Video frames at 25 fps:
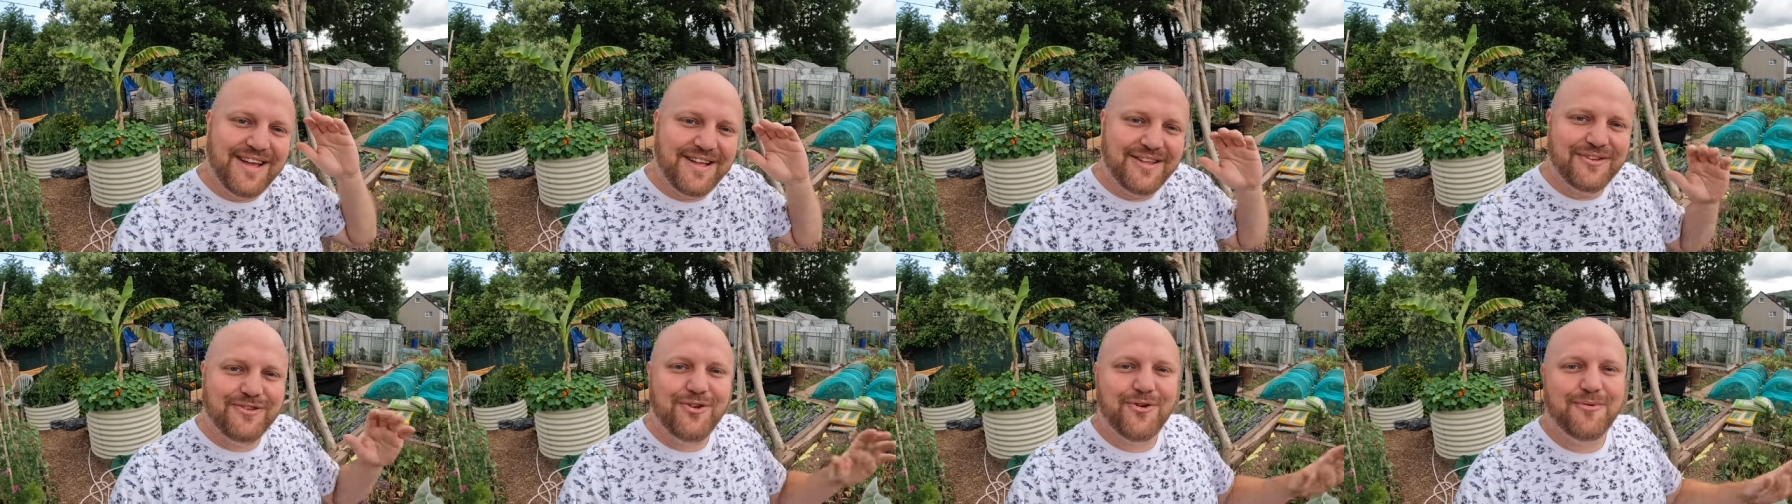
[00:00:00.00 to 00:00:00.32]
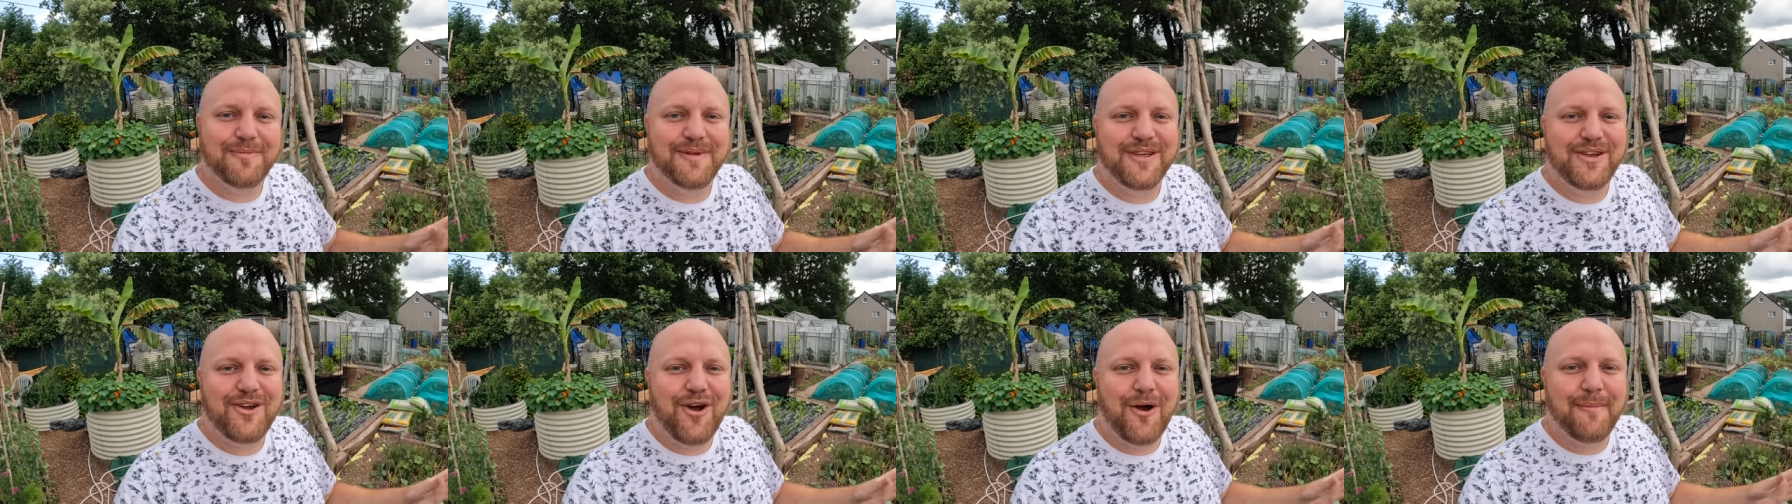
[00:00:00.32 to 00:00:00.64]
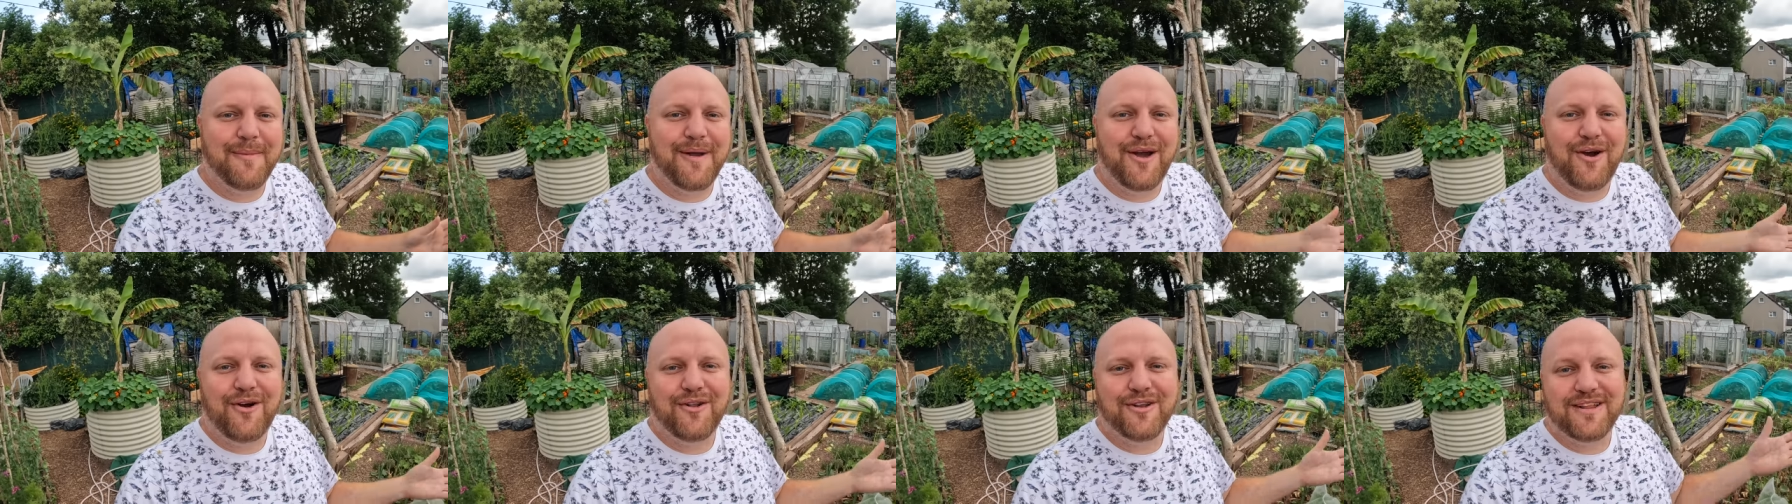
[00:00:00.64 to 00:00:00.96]
normally
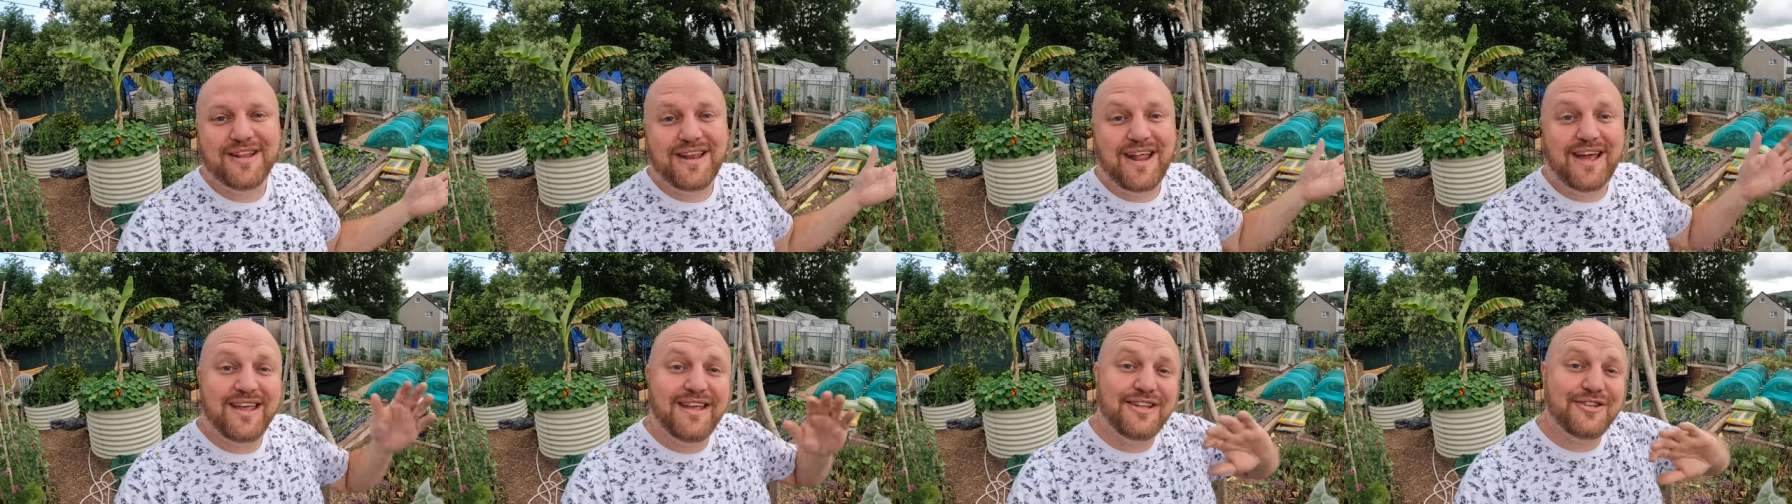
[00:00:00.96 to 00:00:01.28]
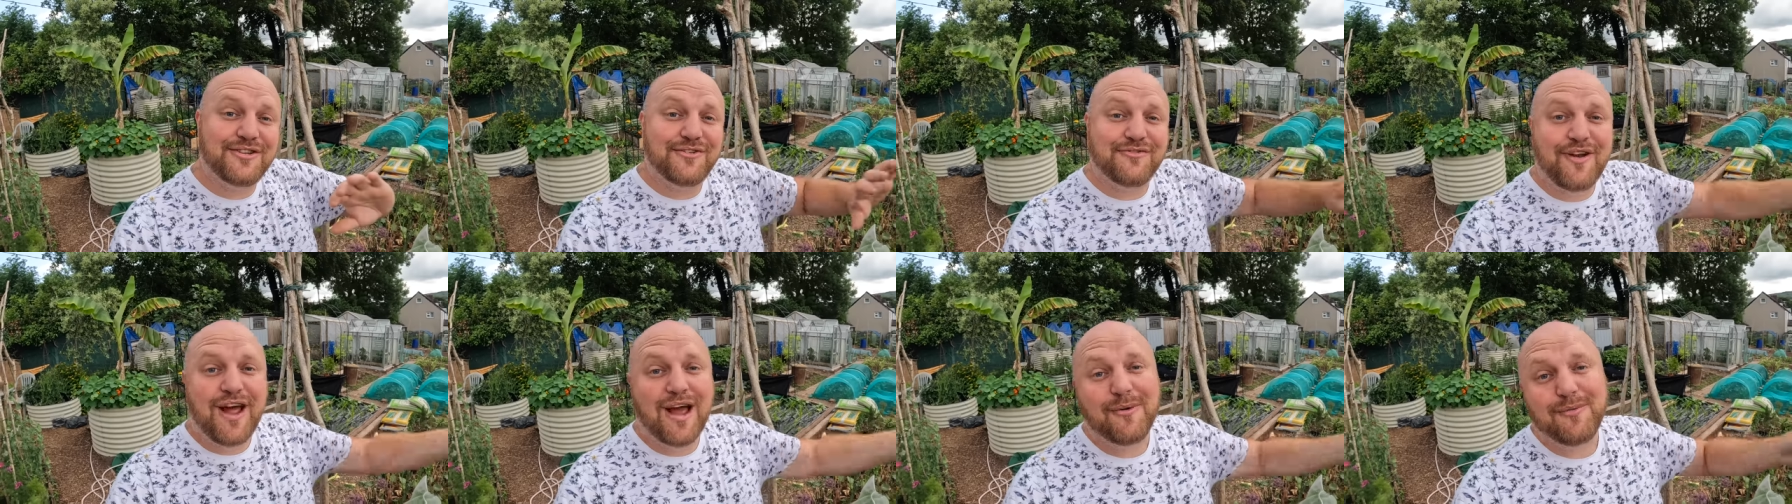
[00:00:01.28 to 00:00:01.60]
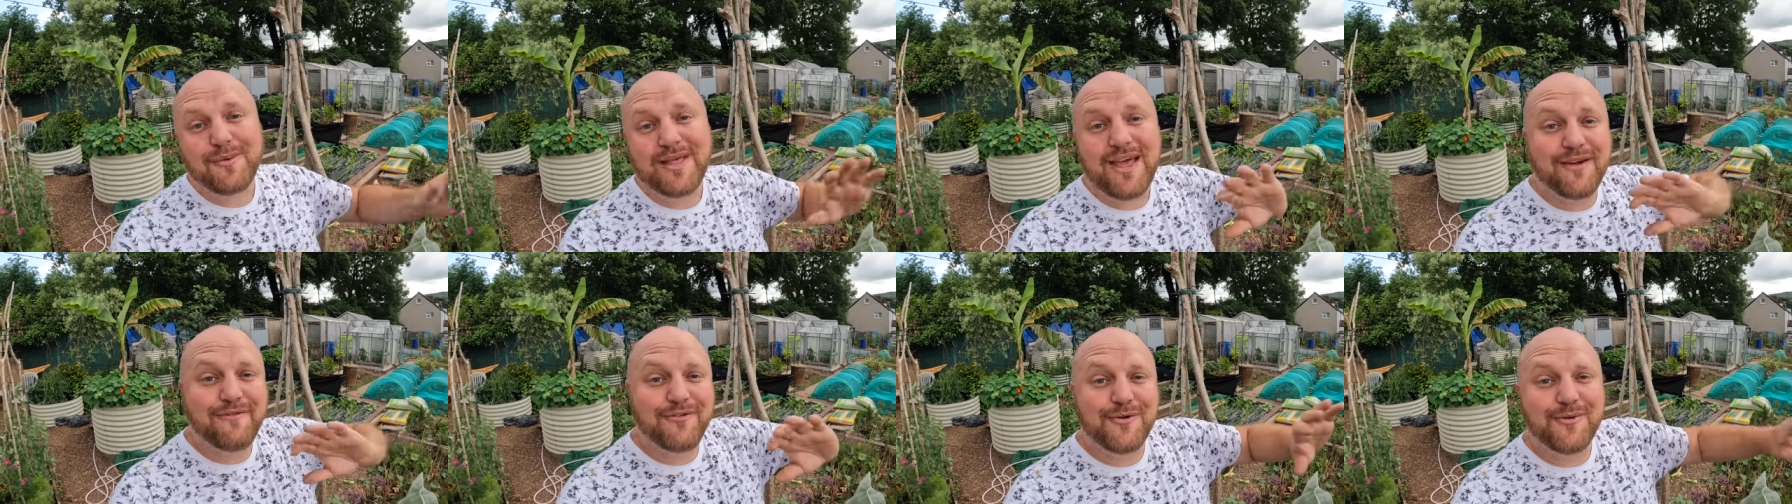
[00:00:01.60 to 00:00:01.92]
comment on, and I interact
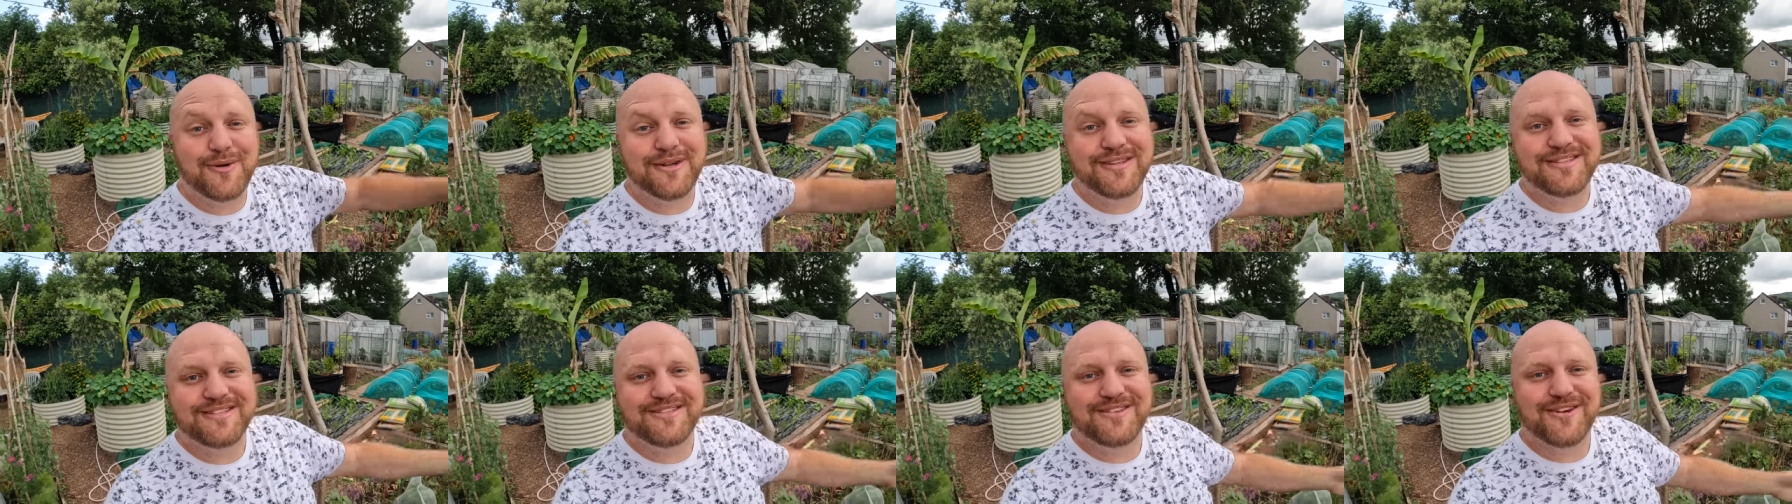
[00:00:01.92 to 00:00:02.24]
with everyone.